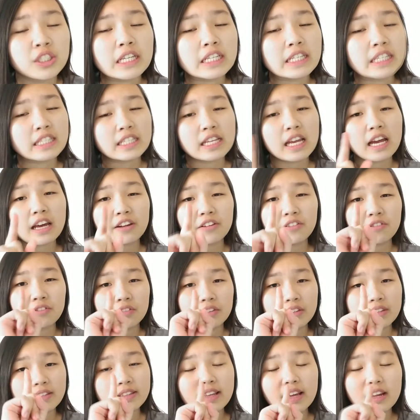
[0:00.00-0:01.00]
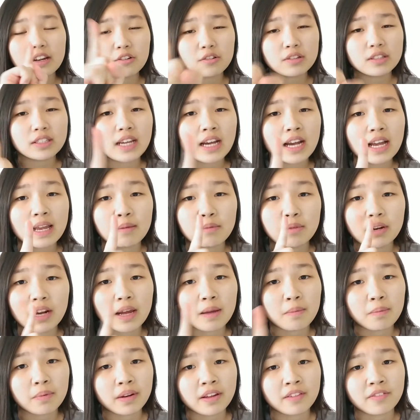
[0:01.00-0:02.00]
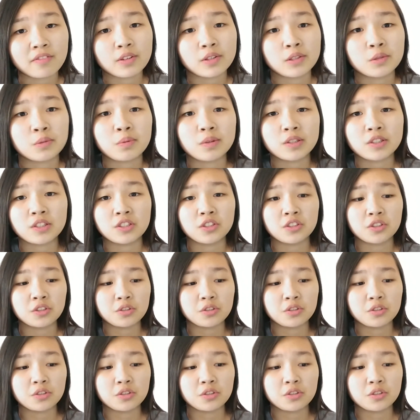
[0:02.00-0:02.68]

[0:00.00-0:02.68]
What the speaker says: It's not a good time when I play first-person